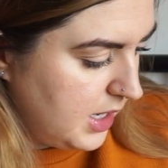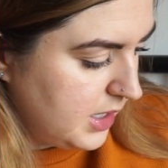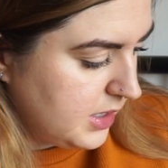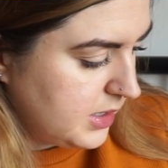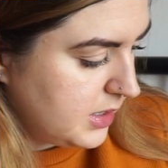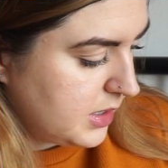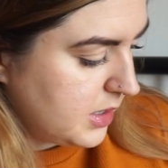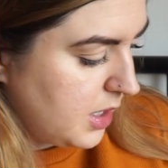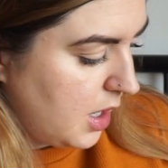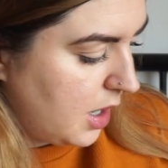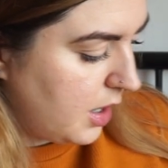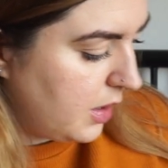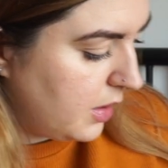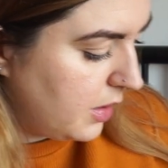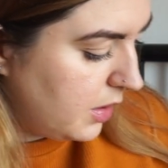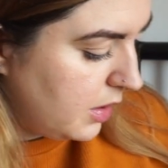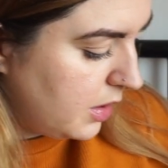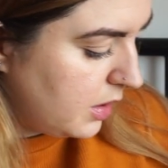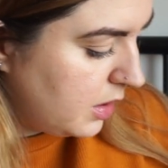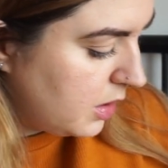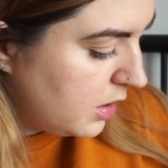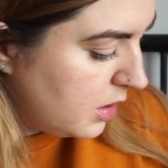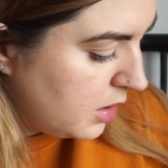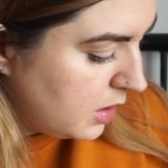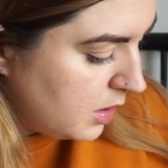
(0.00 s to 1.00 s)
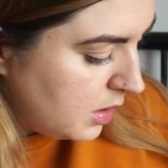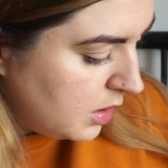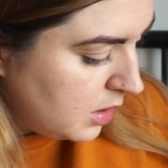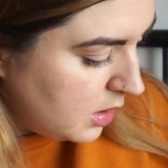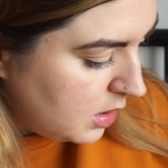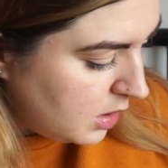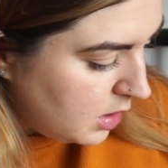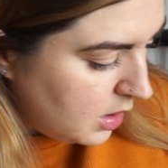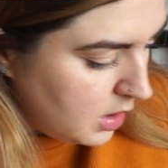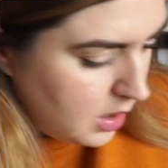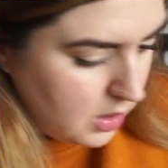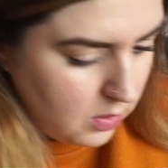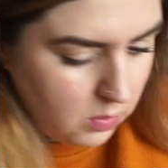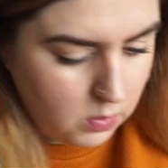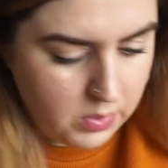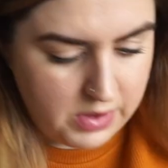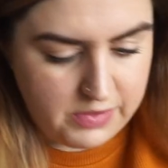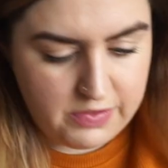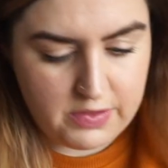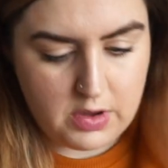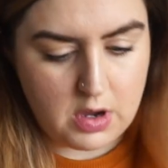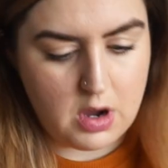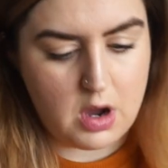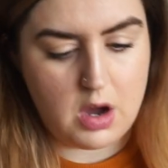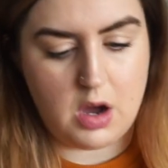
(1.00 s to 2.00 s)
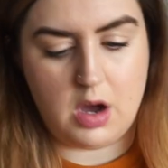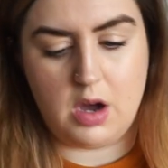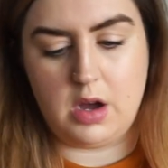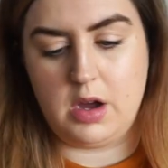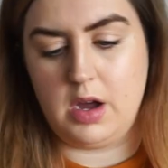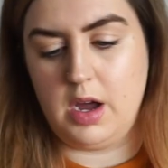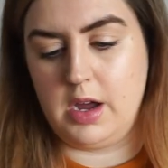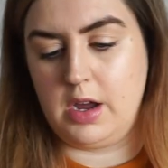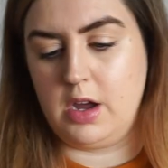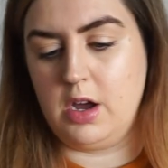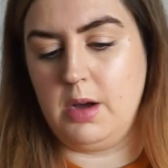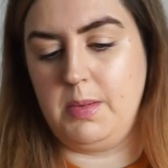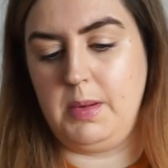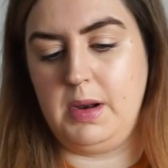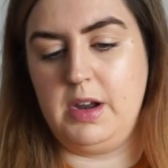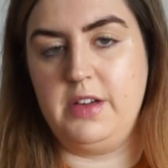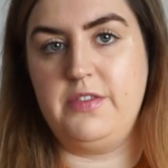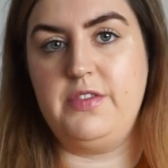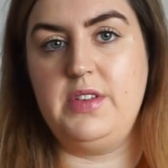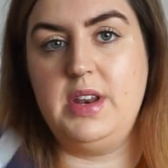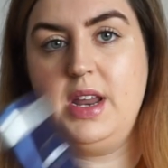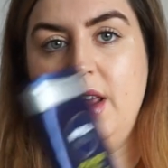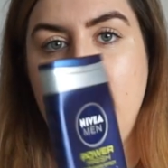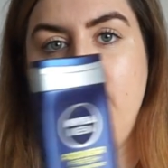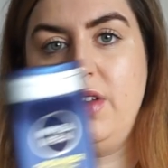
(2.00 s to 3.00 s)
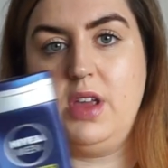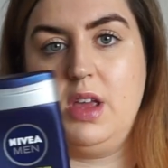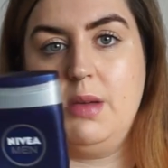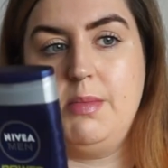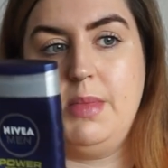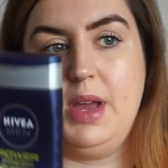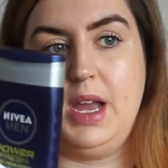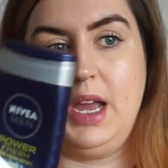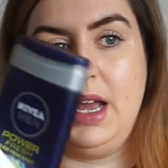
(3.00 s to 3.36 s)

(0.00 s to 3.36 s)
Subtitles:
So we've got a couple of Nivea